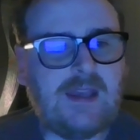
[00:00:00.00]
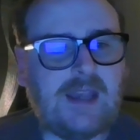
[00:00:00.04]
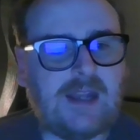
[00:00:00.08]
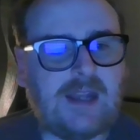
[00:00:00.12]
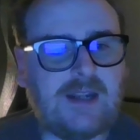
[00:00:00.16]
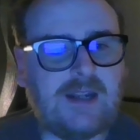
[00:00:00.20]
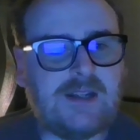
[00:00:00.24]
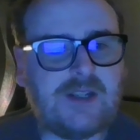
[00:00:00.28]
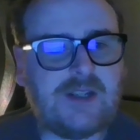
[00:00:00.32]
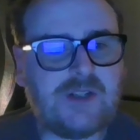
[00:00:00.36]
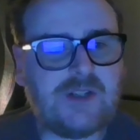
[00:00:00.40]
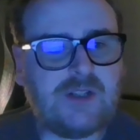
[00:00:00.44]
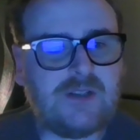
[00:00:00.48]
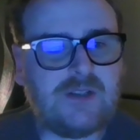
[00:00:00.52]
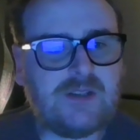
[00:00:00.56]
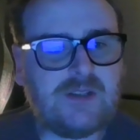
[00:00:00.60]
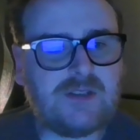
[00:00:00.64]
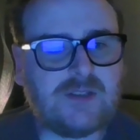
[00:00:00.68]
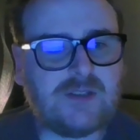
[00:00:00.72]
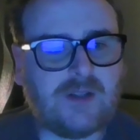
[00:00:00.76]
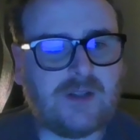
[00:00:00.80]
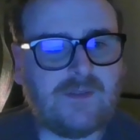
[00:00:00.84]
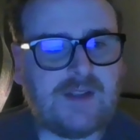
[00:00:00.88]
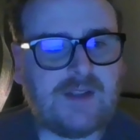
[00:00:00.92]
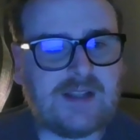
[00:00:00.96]
In addition to
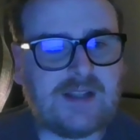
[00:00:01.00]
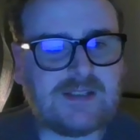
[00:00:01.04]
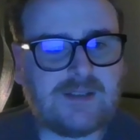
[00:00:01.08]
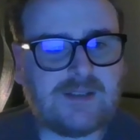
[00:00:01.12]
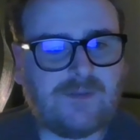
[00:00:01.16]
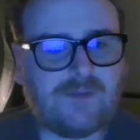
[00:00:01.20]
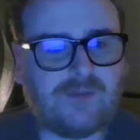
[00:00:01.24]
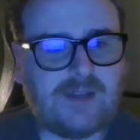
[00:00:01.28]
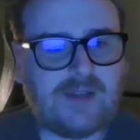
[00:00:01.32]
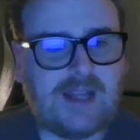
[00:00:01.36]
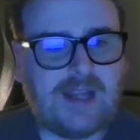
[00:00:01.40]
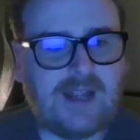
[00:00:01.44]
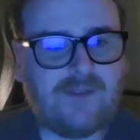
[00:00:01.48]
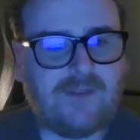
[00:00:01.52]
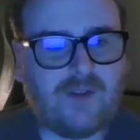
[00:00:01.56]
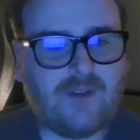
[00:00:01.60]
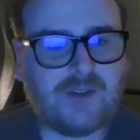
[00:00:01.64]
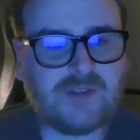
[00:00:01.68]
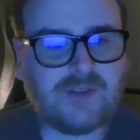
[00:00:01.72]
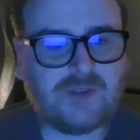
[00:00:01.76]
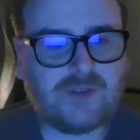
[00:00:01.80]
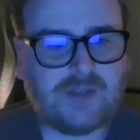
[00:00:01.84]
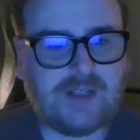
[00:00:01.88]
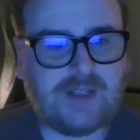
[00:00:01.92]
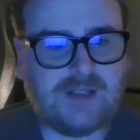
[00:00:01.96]
serving as the flag of
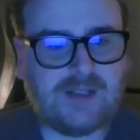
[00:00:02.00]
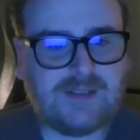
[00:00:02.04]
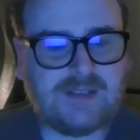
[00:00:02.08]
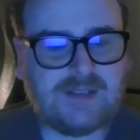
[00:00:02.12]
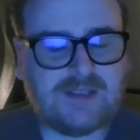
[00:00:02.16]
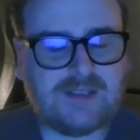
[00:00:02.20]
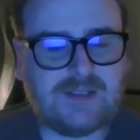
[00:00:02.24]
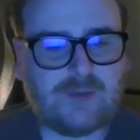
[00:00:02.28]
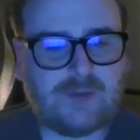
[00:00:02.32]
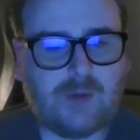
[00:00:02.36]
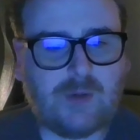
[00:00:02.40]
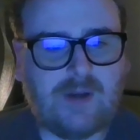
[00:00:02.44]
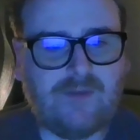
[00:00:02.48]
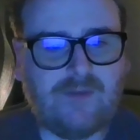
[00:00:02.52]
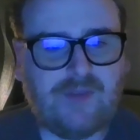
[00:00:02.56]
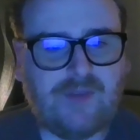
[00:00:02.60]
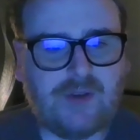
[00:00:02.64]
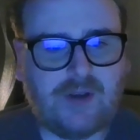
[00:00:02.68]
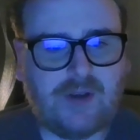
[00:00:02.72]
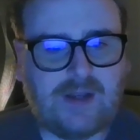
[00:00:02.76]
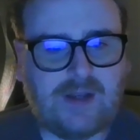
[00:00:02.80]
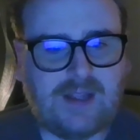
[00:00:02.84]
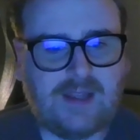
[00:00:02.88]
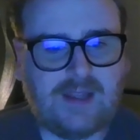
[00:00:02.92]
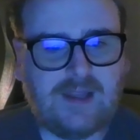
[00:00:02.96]
Austria since
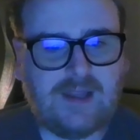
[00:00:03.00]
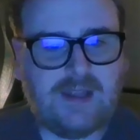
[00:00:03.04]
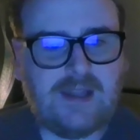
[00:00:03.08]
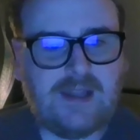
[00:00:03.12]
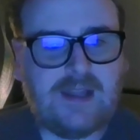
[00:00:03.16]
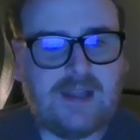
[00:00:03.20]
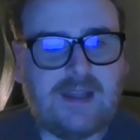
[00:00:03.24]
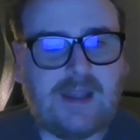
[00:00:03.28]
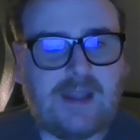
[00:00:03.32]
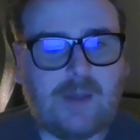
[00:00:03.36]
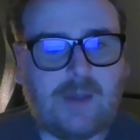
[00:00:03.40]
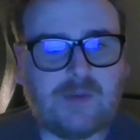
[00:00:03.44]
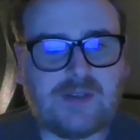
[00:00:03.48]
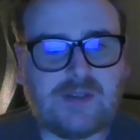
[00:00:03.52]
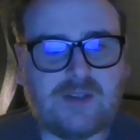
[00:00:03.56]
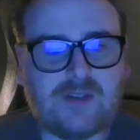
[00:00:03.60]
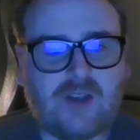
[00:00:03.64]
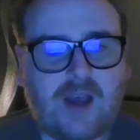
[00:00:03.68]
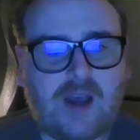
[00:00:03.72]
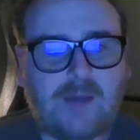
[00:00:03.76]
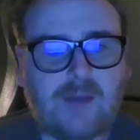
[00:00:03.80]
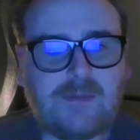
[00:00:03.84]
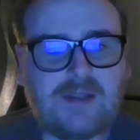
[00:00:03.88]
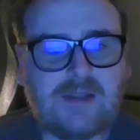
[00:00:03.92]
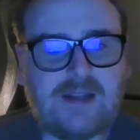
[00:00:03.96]
1230, it was
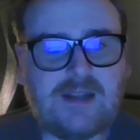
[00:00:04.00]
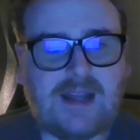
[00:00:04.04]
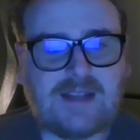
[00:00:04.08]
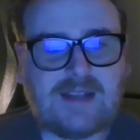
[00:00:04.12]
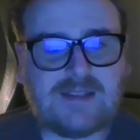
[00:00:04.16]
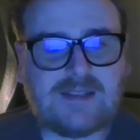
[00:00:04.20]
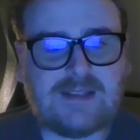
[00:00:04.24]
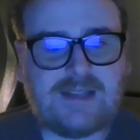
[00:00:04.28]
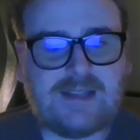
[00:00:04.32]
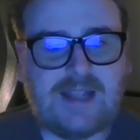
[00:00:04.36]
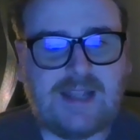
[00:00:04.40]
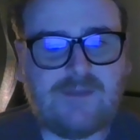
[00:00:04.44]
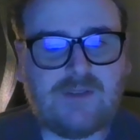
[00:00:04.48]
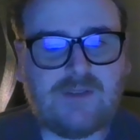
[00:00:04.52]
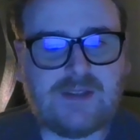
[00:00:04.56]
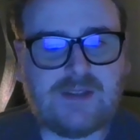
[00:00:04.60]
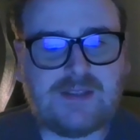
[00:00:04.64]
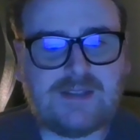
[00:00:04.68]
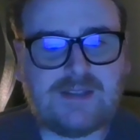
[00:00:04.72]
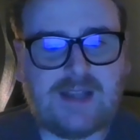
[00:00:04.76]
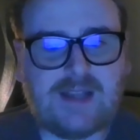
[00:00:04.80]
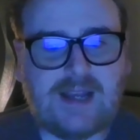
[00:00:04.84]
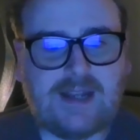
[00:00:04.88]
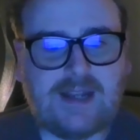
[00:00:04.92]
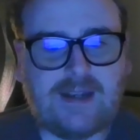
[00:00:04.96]
adopted as a naval
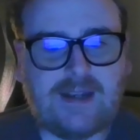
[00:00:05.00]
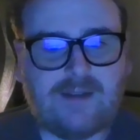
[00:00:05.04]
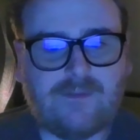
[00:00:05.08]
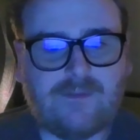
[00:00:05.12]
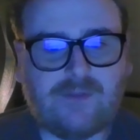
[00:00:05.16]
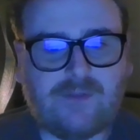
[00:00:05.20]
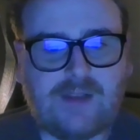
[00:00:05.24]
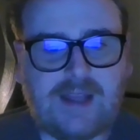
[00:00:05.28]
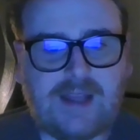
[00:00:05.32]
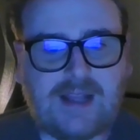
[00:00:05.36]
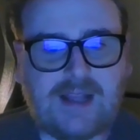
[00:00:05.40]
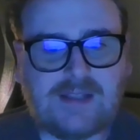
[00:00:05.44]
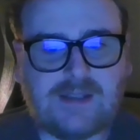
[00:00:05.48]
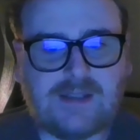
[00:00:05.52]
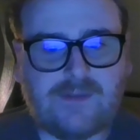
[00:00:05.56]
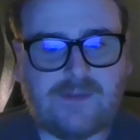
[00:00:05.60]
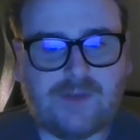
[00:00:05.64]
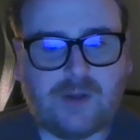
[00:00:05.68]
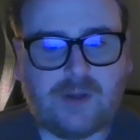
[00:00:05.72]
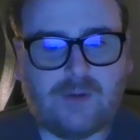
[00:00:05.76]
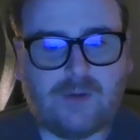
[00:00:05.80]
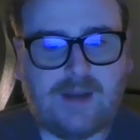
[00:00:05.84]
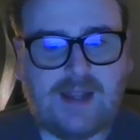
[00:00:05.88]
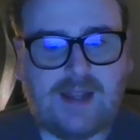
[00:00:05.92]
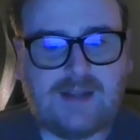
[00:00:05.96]
design and flags of
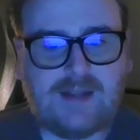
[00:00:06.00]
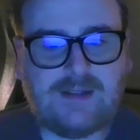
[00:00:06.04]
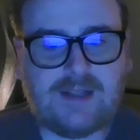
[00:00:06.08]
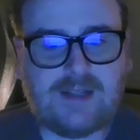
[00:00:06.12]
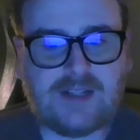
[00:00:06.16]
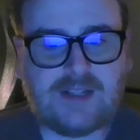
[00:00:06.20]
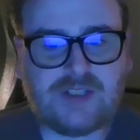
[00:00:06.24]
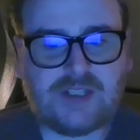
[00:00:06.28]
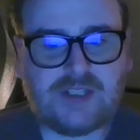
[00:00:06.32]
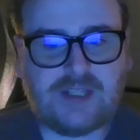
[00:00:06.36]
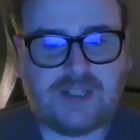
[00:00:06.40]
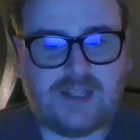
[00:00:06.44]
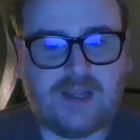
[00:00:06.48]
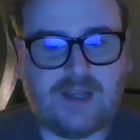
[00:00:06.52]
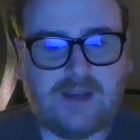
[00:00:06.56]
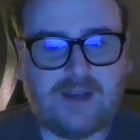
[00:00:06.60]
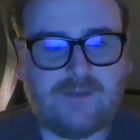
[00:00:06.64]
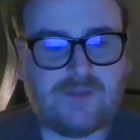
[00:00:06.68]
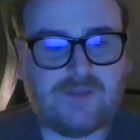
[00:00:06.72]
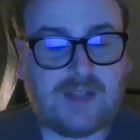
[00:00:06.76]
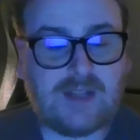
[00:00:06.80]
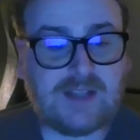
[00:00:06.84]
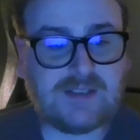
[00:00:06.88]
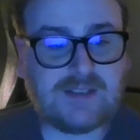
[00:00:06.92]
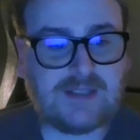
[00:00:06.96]
the Grand Duchy
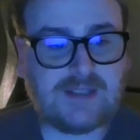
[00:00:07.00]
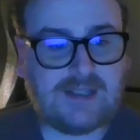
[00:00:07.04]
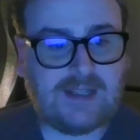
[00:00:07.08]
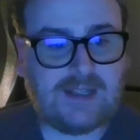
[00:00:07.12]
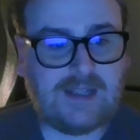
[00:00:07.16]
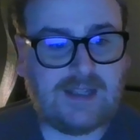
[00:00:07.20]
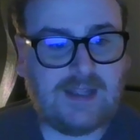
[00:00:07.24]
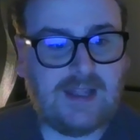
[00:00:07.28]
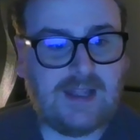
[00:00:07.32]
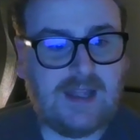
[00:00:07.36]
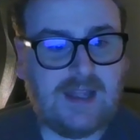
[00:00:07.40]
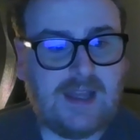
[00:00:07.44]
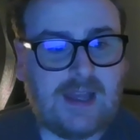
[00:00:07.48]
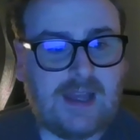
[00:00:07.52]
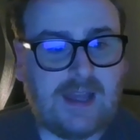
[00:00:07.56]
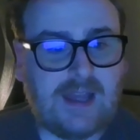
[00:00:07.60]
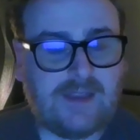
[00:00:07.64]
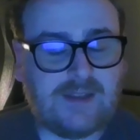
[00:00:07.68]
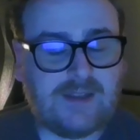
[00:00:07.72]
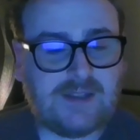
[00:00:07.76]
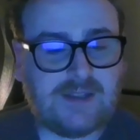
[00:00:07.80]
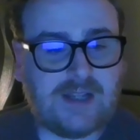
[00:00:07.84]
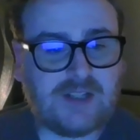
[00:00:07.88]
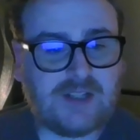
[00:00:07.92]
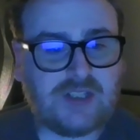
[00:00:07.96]
of Tuscany
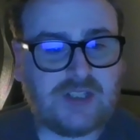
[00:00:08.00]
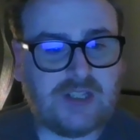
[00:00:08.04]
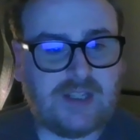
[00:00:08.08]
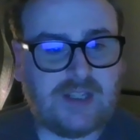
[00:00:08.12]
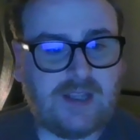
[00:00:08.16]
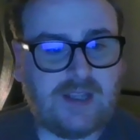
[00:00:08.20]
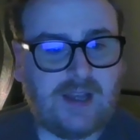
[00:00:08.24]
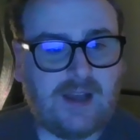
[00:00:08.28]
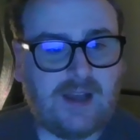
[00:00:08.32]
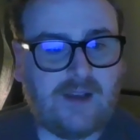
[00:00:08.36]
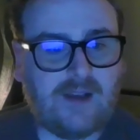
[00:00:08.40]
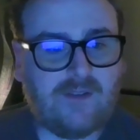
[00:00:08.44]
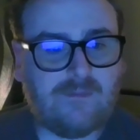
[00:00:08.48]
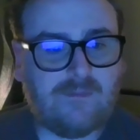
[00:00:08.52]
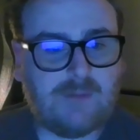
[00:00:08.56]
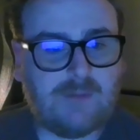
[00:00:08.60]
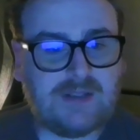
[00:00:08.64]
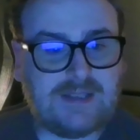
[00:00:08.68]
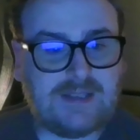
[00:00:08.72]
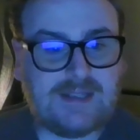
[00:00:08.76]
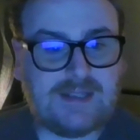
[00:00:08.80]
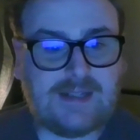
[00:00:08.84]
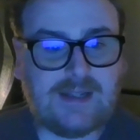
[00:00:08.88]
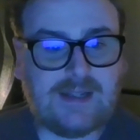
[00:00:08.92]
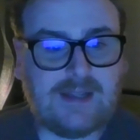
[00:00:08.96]
and the Duchy of
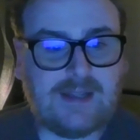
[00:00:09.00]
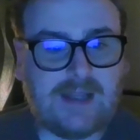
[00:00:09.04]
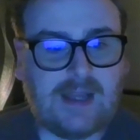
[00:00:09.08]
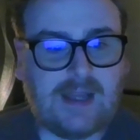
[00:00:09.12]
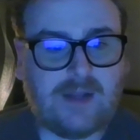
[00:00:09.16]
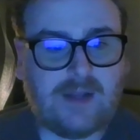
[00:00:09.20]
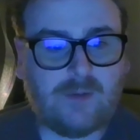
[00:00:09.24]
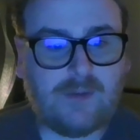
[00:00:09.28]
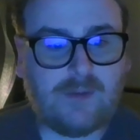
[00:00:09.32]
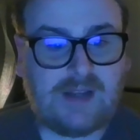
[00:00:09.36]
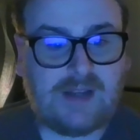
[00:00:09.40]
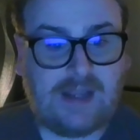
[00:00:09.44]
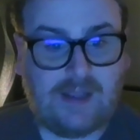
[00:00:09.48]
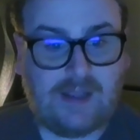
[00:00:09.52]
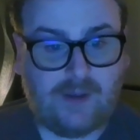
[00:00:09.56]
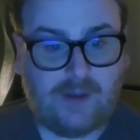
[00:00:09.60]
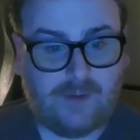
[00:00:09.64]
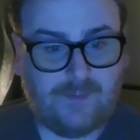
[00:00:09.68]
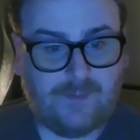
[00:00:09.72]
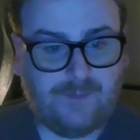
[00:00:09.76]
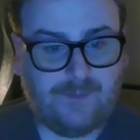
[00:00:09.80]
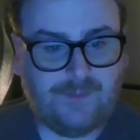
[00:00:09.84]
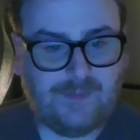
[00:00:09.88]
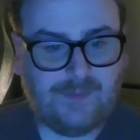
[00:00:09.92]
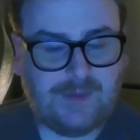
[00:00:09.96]
Modena and
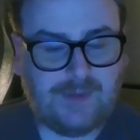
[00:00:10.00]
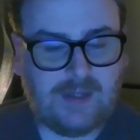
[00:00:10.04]
Reggio